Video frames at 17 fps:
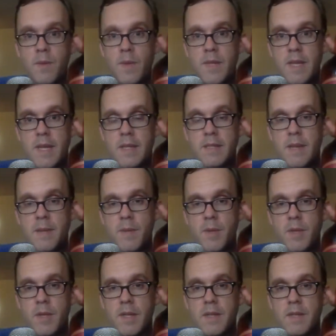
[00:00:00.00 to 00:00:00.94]
when the next time
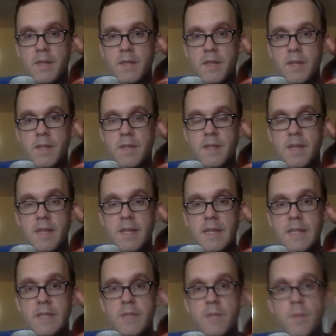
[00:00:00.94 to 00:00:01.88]
they're going to get this in. They said at
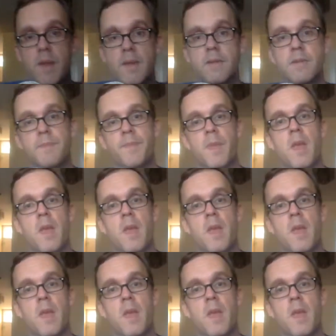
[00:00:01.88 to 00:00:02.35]
least 2 months.